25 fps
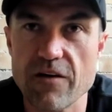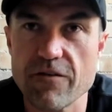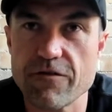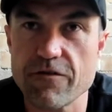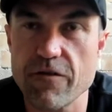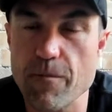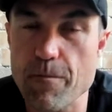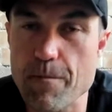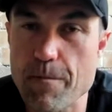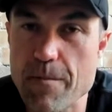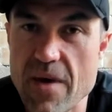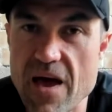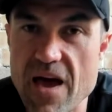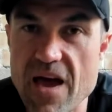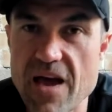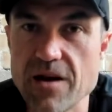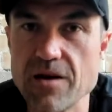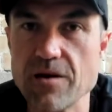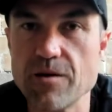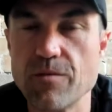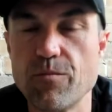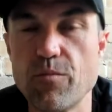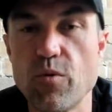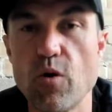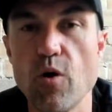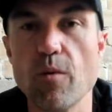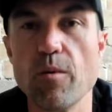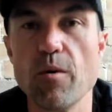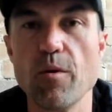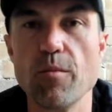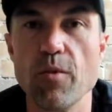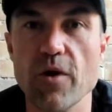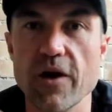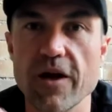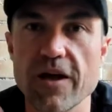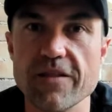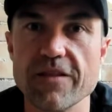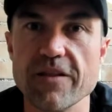men,
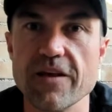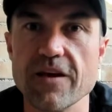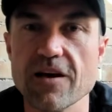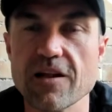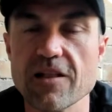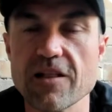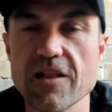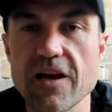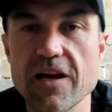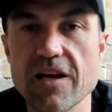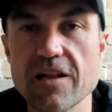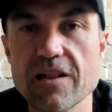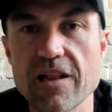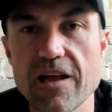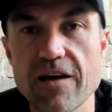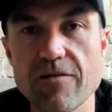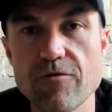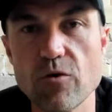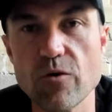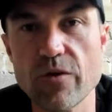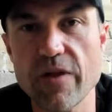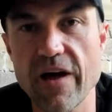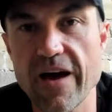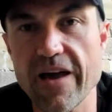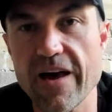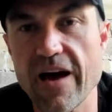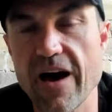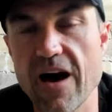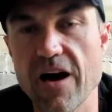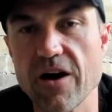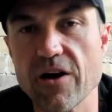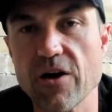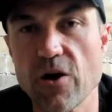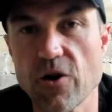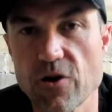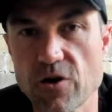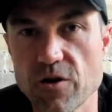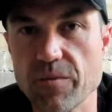probably in the elite level, they are
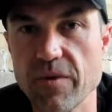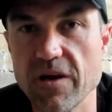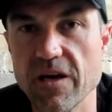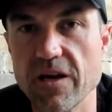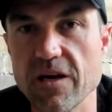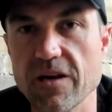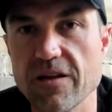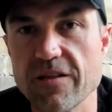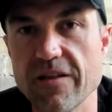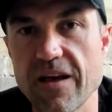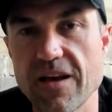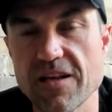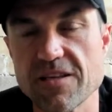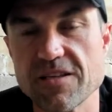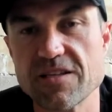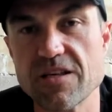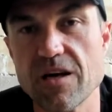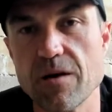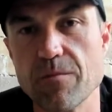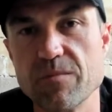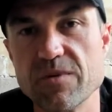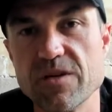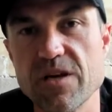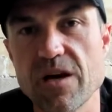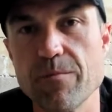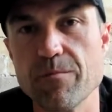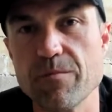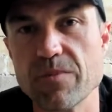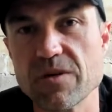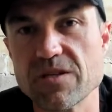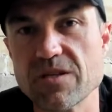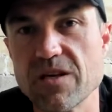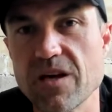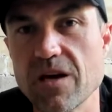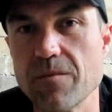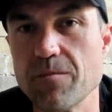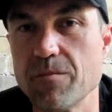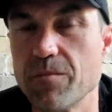going to be in that sub
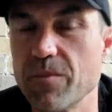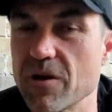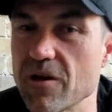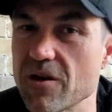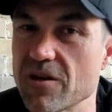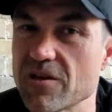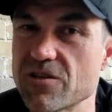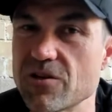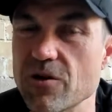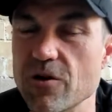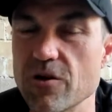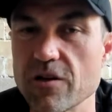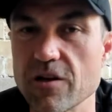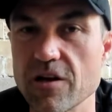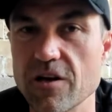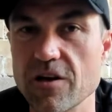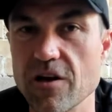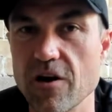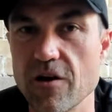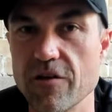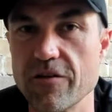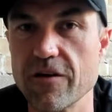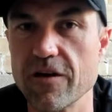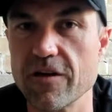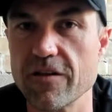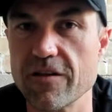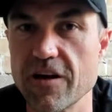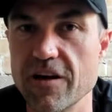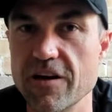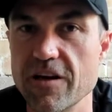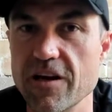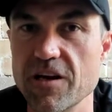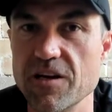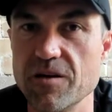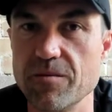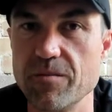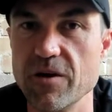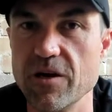10%, but I certainly don't think they
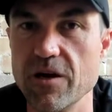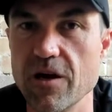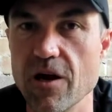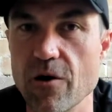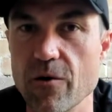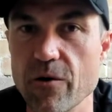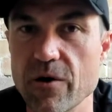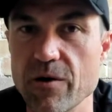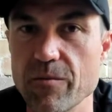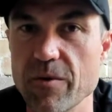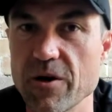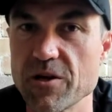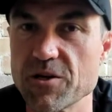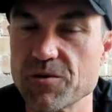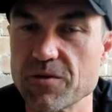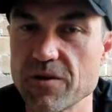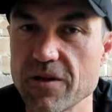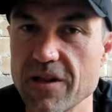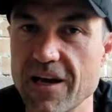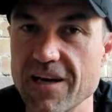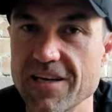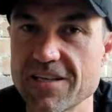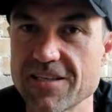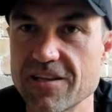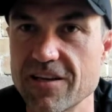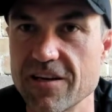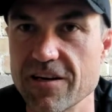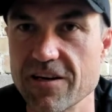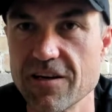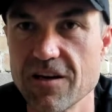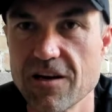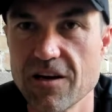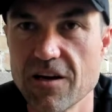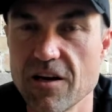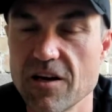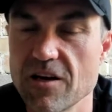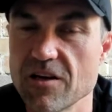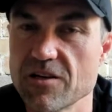need to be going much less than
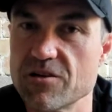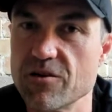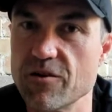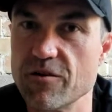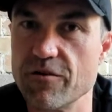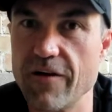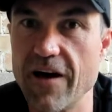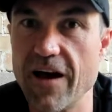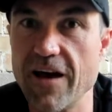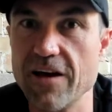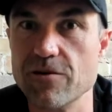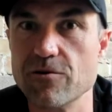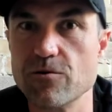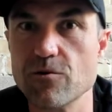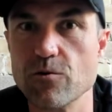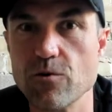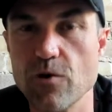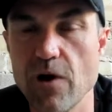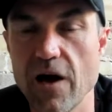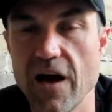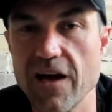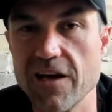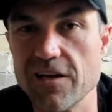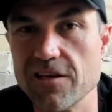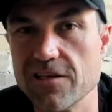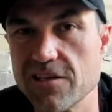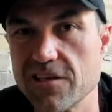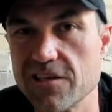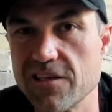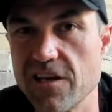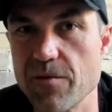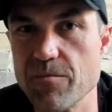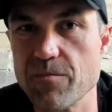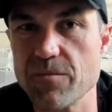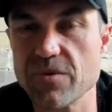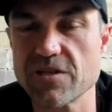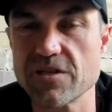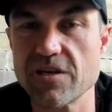sort of 8 to
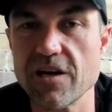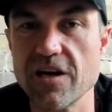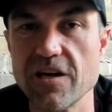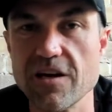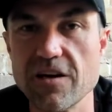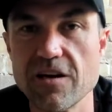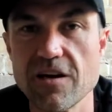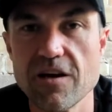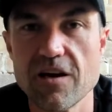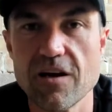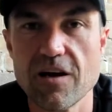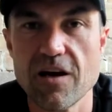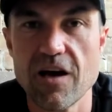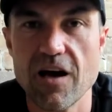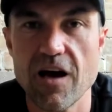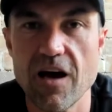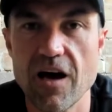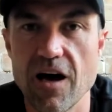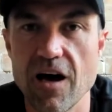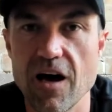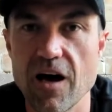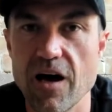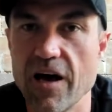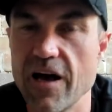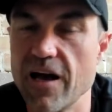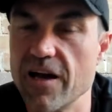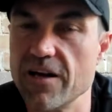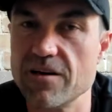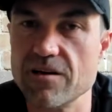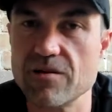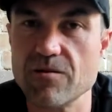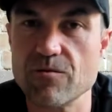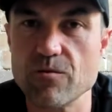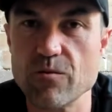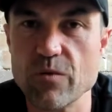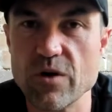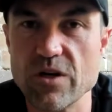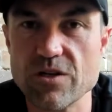10%.
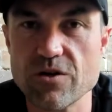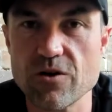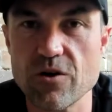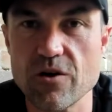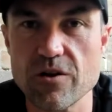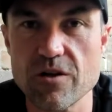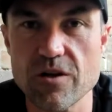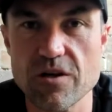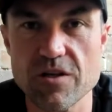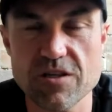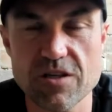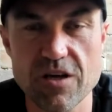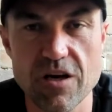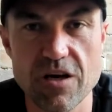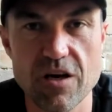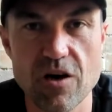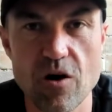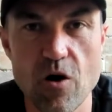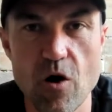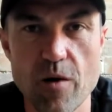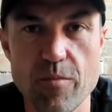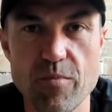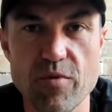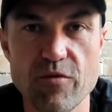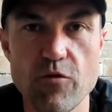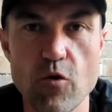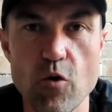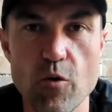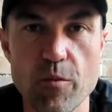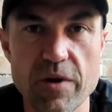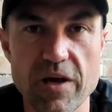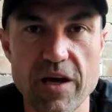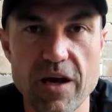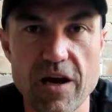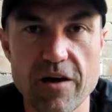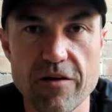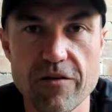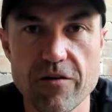And we certainly see
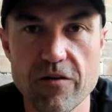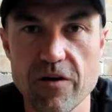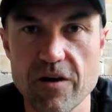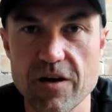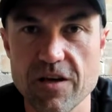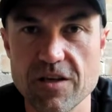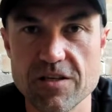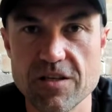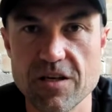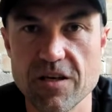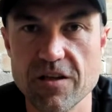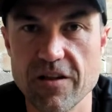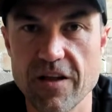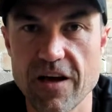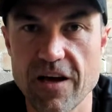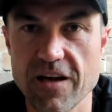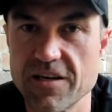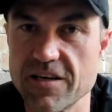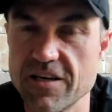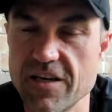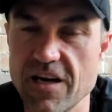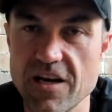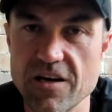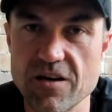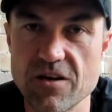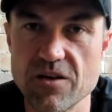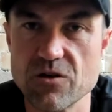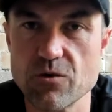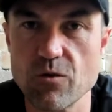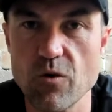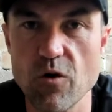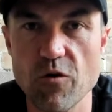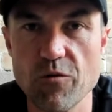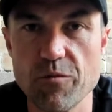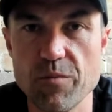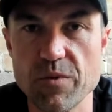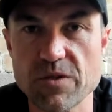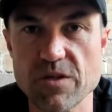high-performing athletes in that 10 to
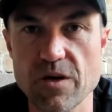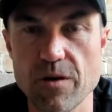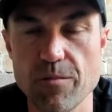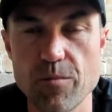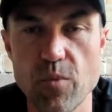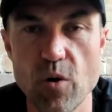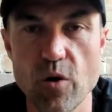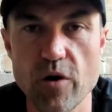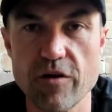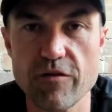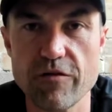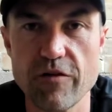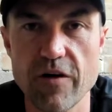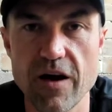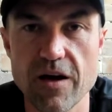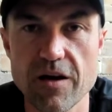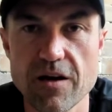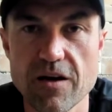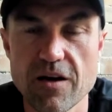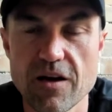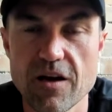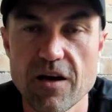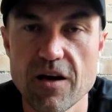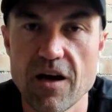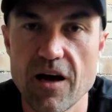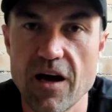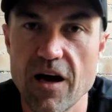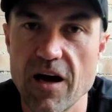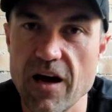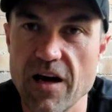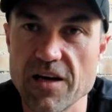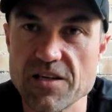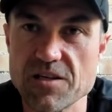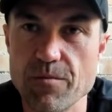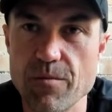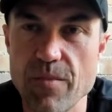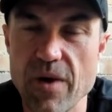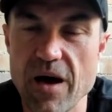12% body fat
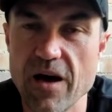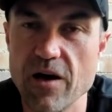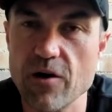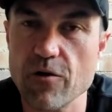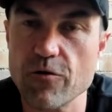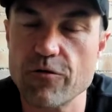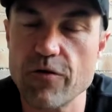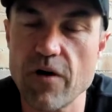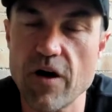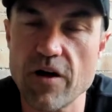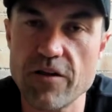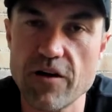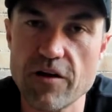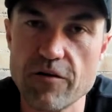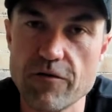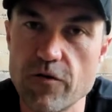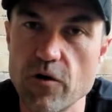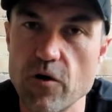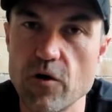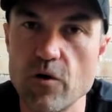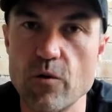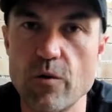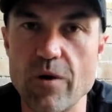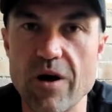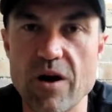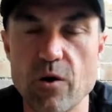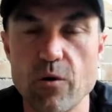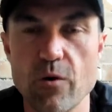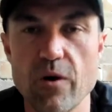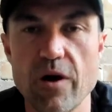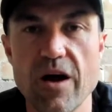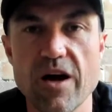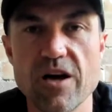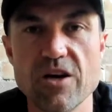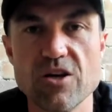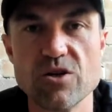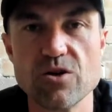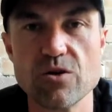as a male. I think for a
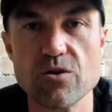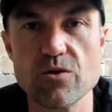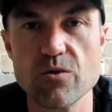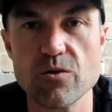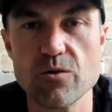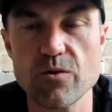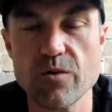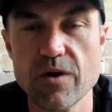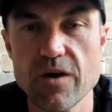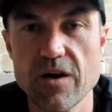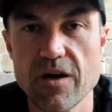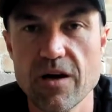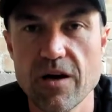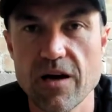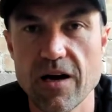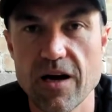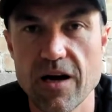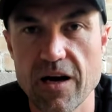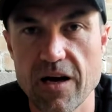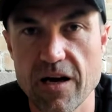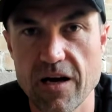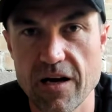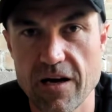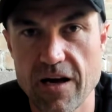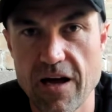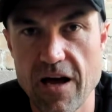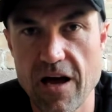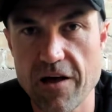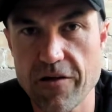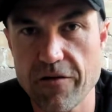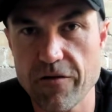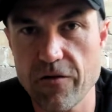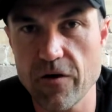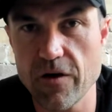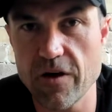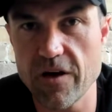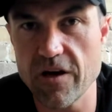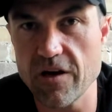recreational
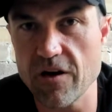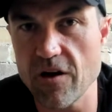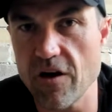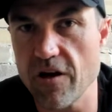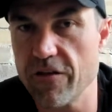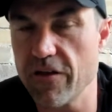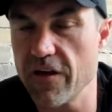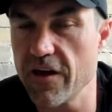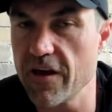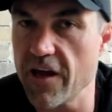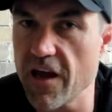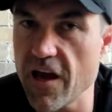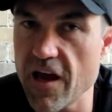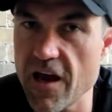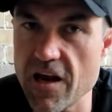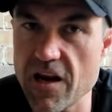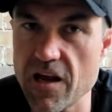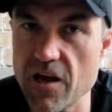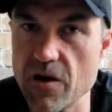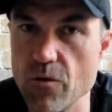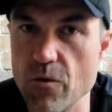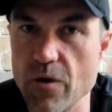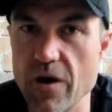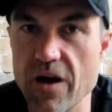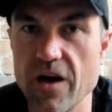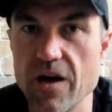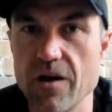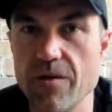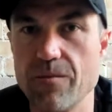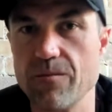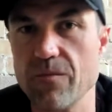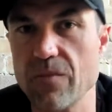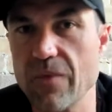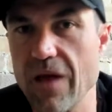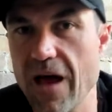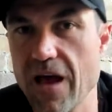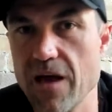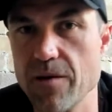athlete, I think anywhere
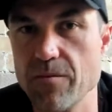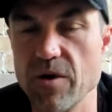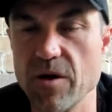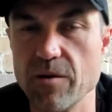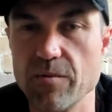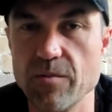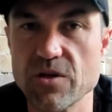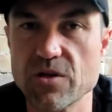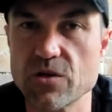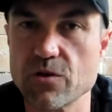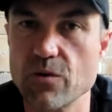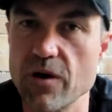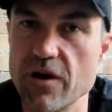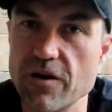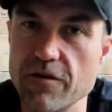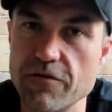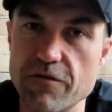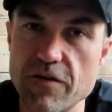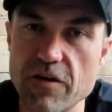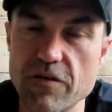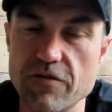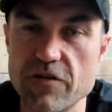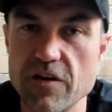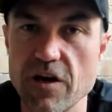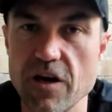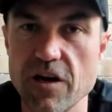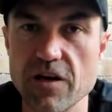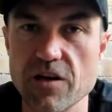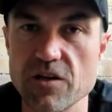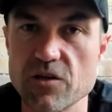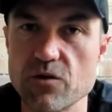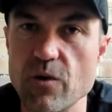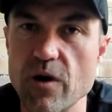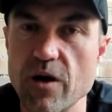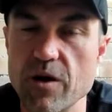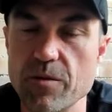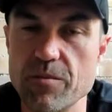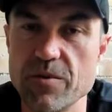aiming between 15 and
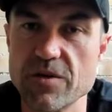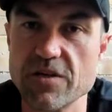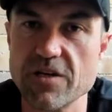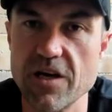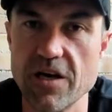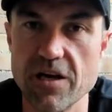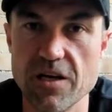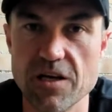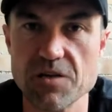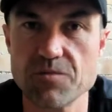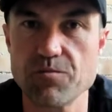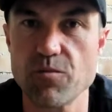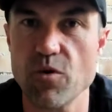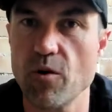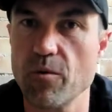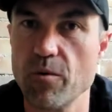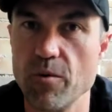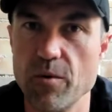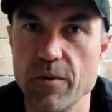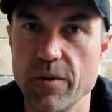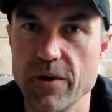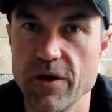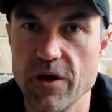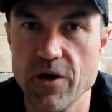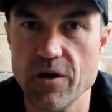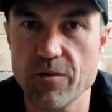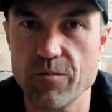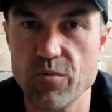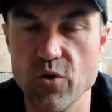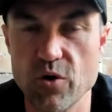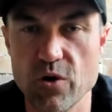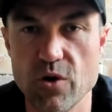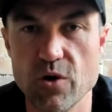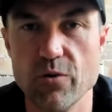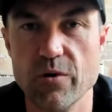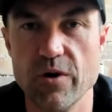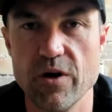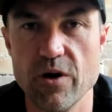20% is probably going to
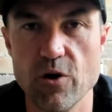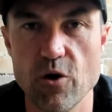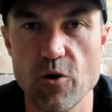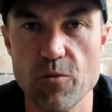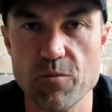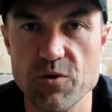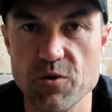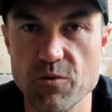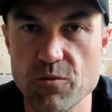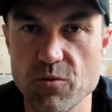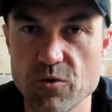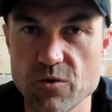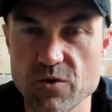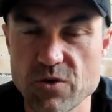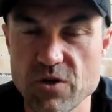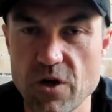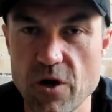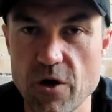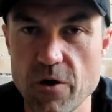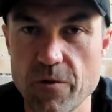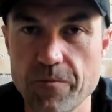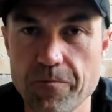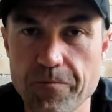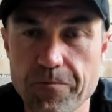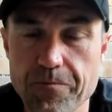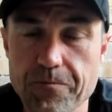put you in an optimal zone.